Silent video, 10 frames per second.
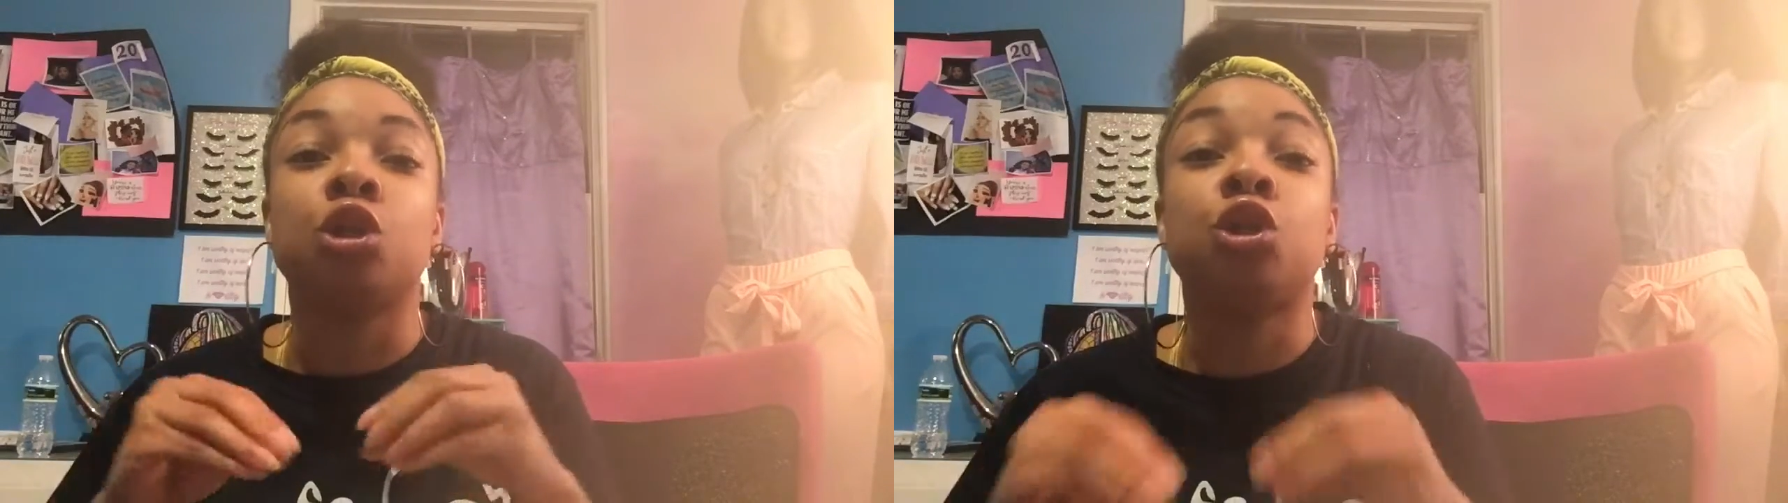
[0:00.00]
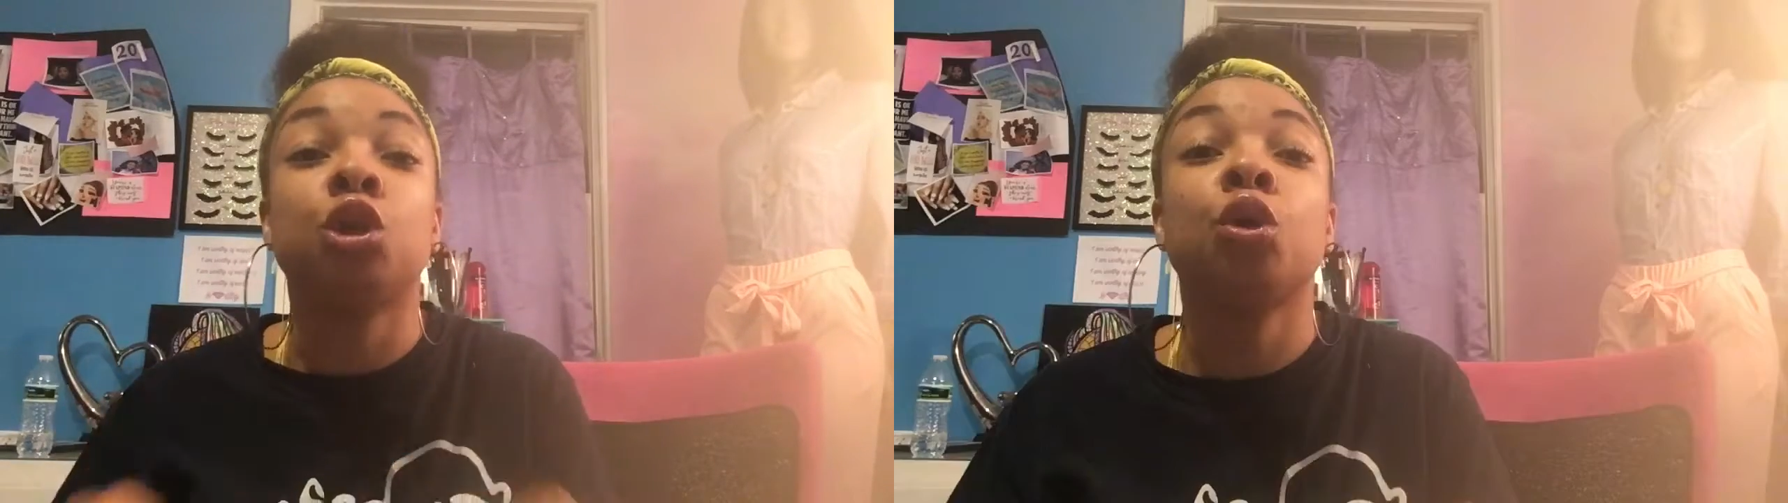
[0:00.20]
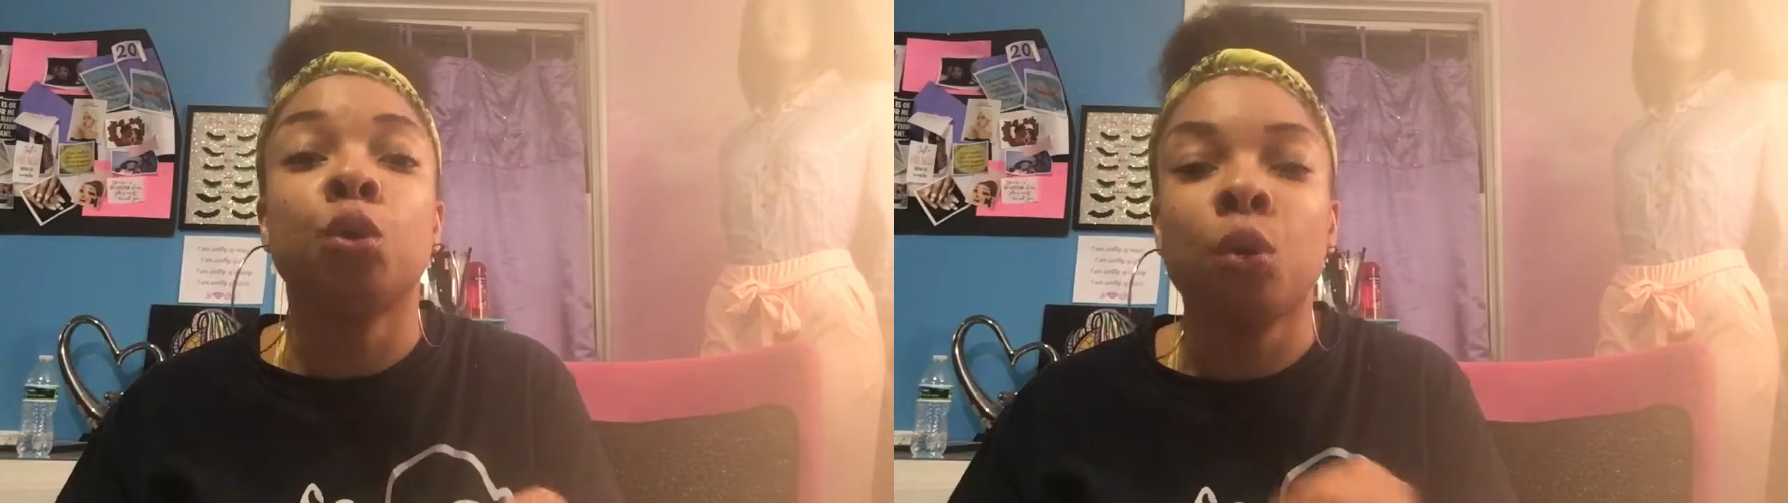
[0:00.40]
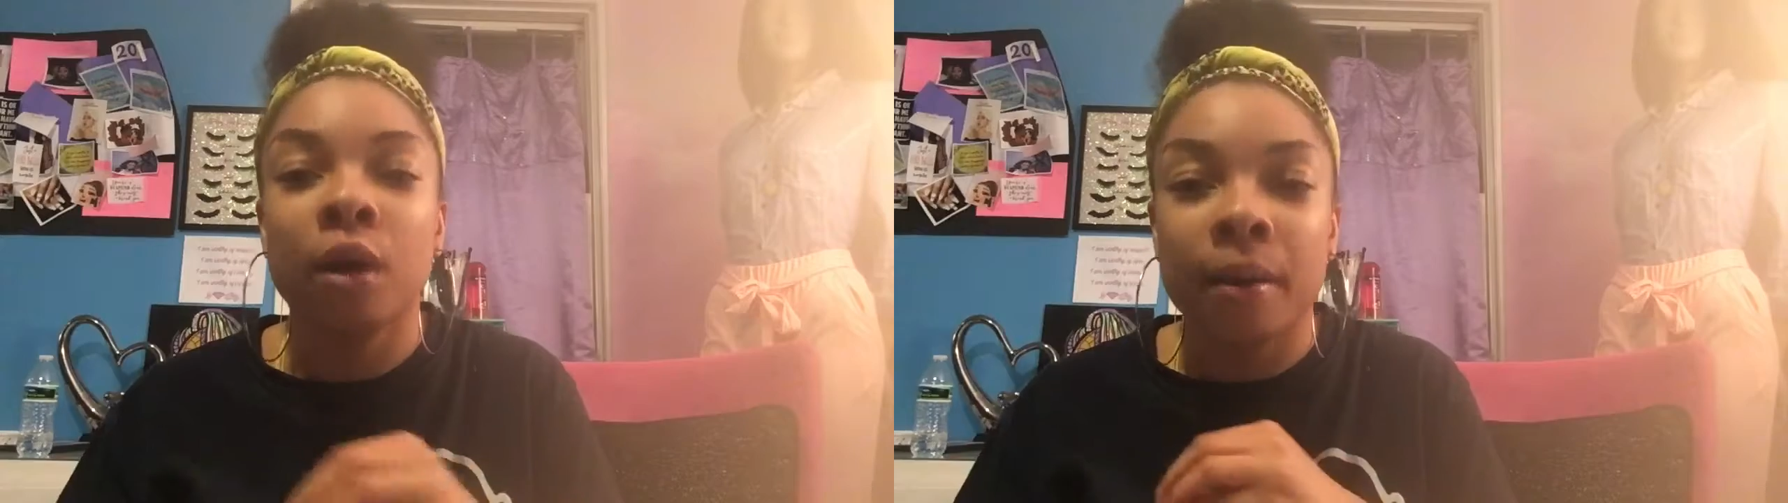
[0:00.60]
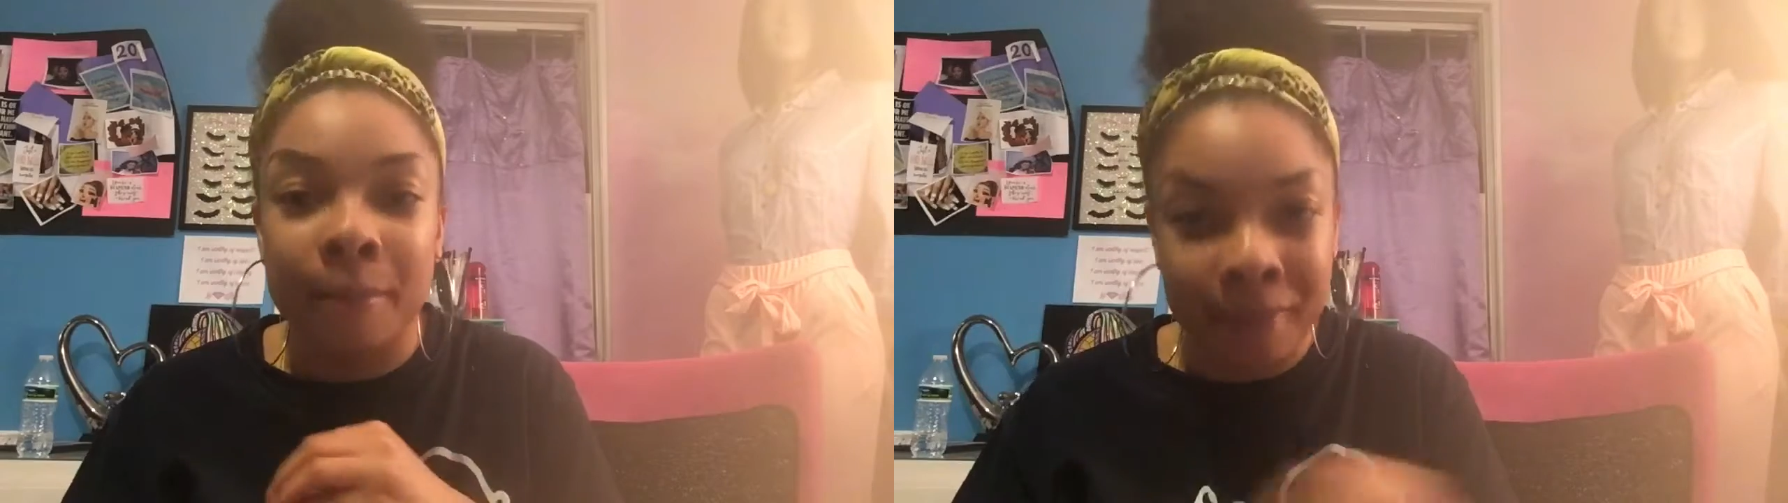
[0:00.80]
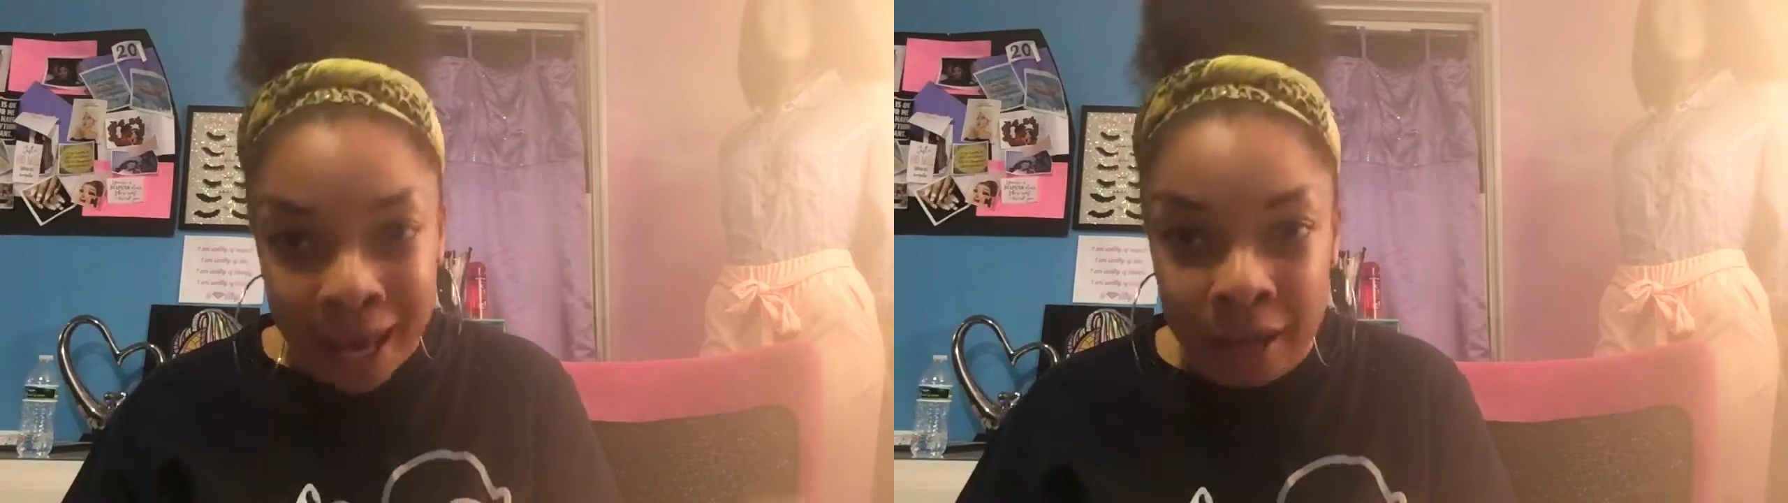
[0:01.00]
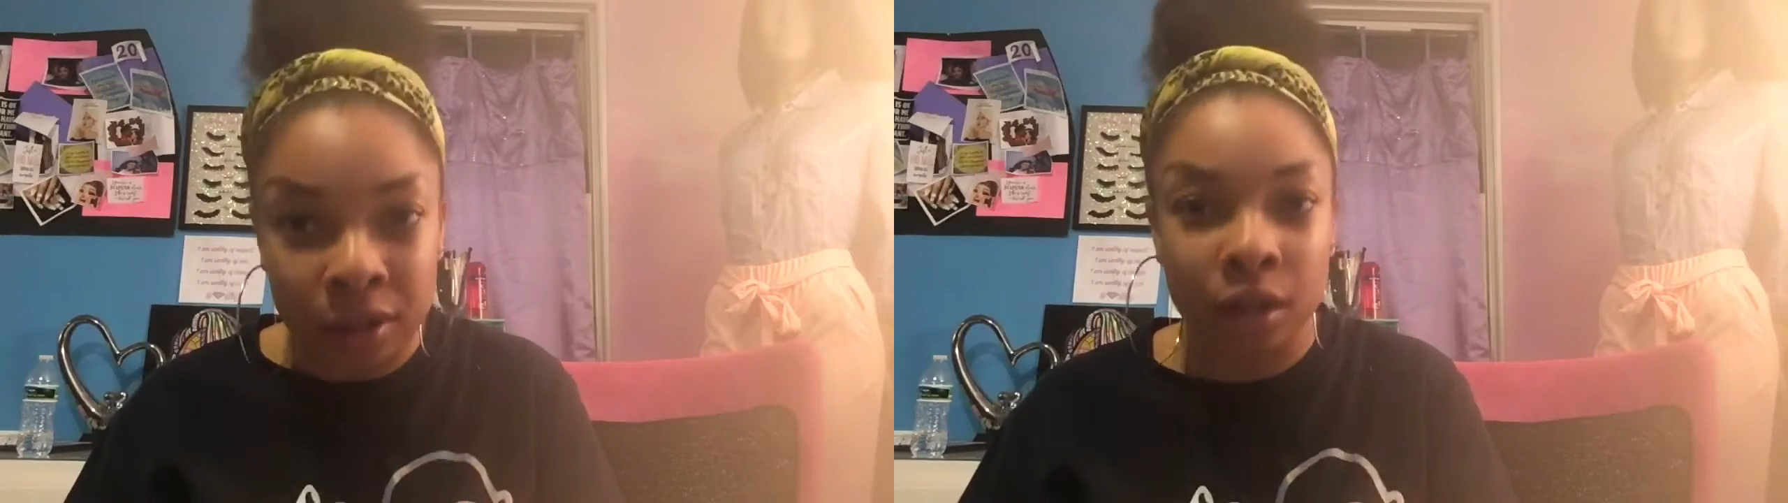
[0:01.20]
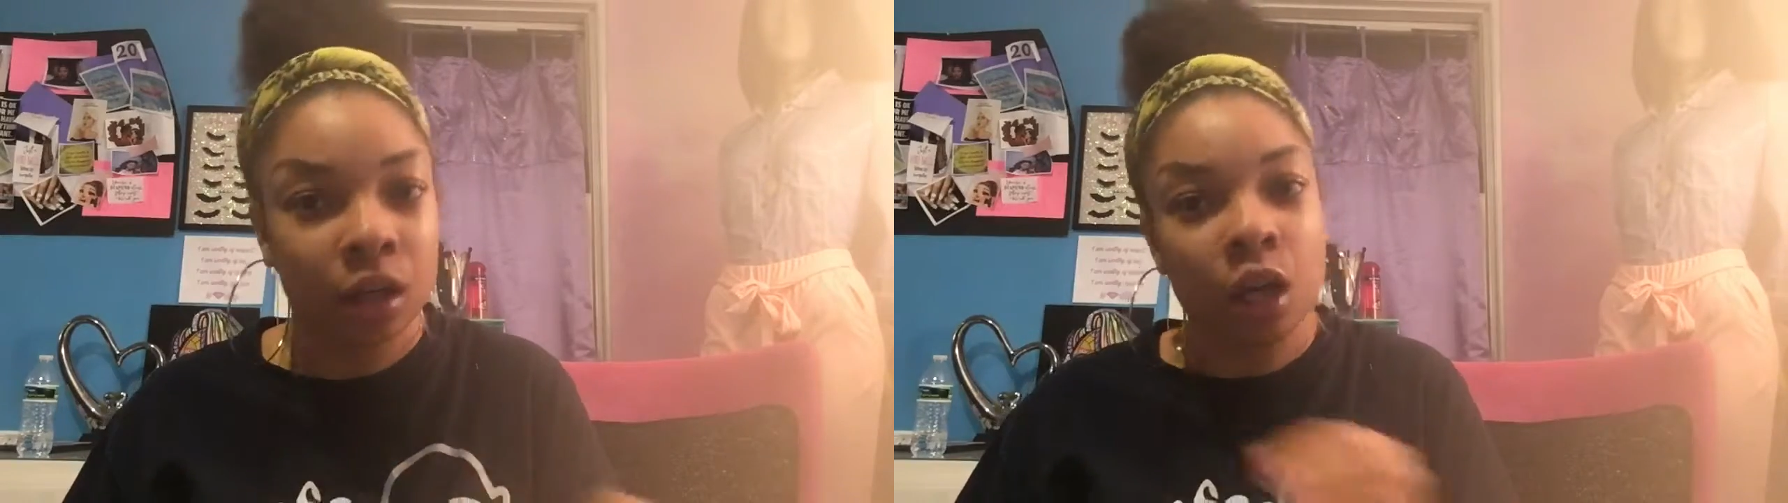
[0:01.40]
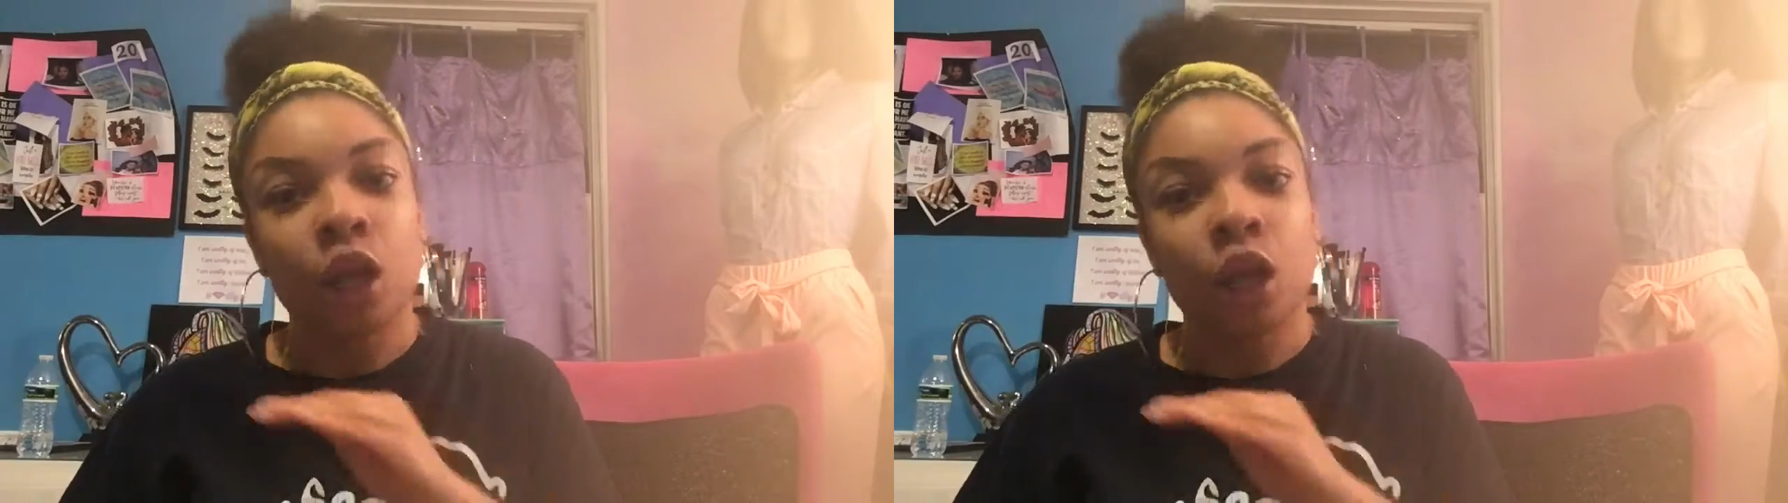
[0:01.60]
do matter.